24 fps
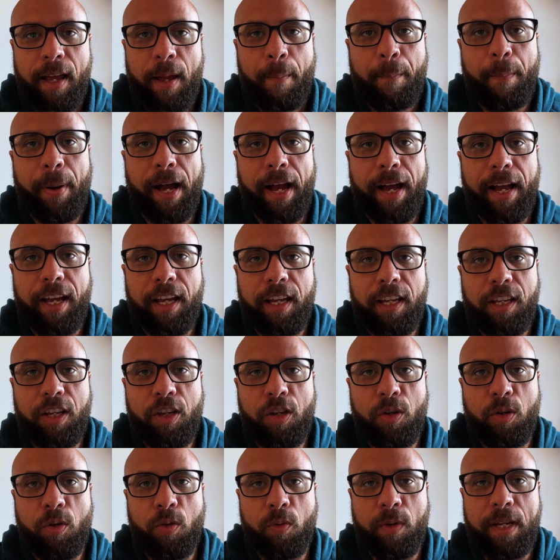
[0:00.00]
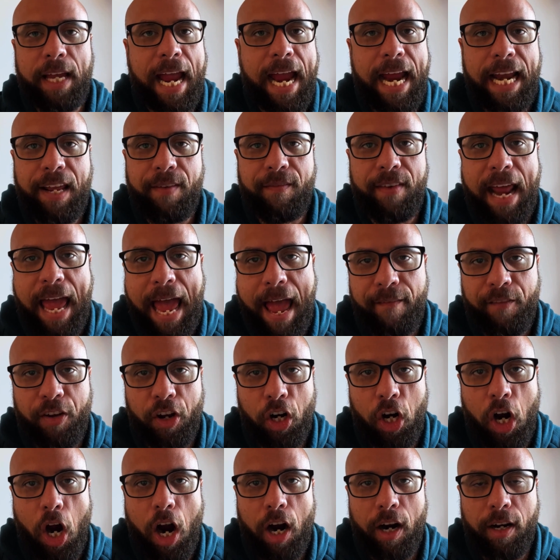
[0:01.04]
But you can't even have your
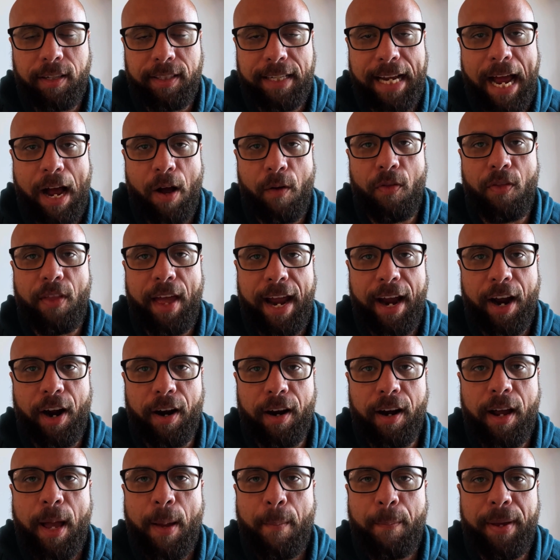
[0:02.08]
guard down there